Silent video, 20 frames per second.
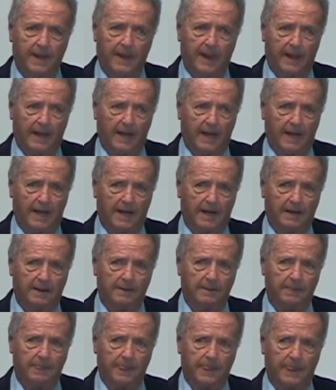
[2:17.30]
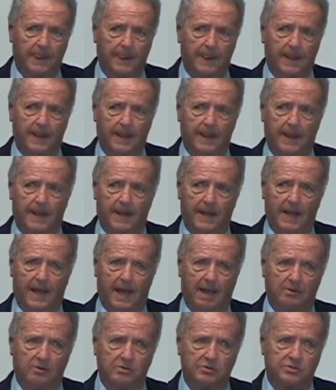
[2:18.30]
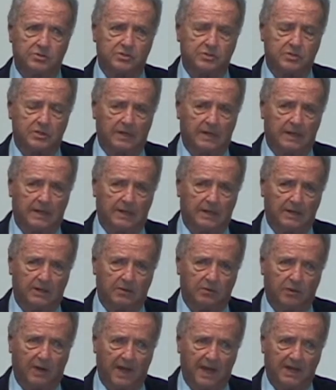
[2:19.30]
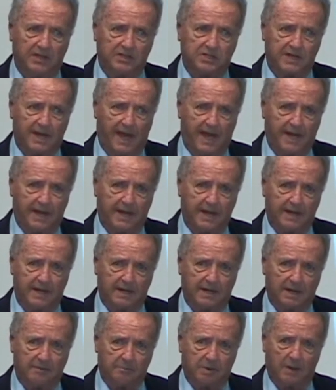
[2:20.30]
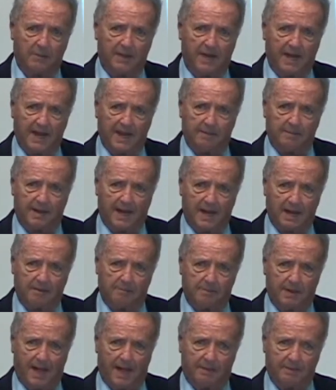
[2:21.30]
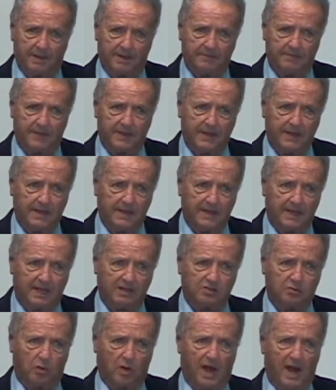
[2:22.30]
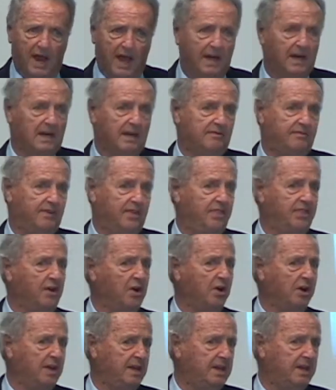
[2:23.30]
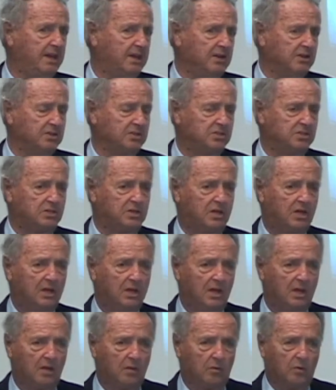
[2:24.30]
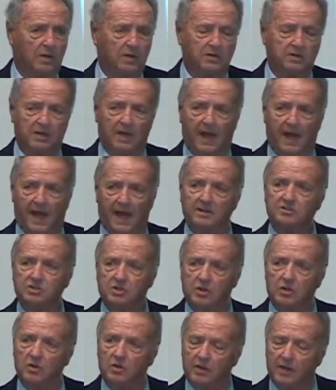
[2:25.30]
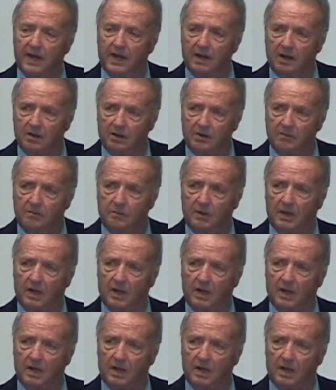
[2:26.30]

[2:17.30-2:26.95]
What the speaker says: I was raised down in Birmingham, Alabama. That's where I lived for 30 years. Went to high school there,